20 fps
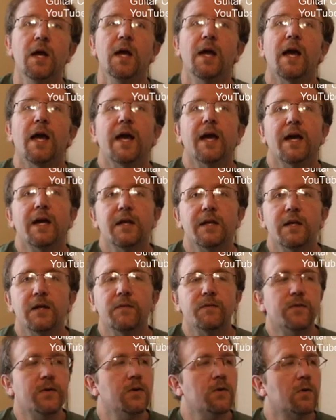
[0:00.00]
And
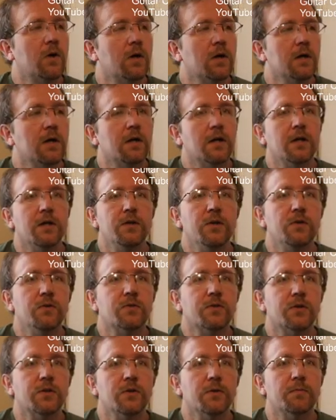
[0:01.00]
if you are on
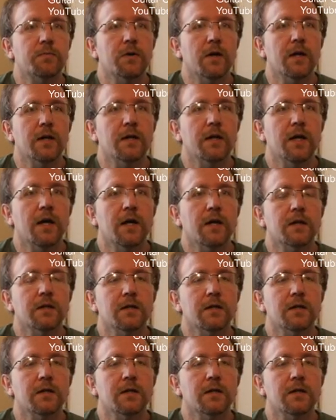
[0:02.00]
YouTube right now,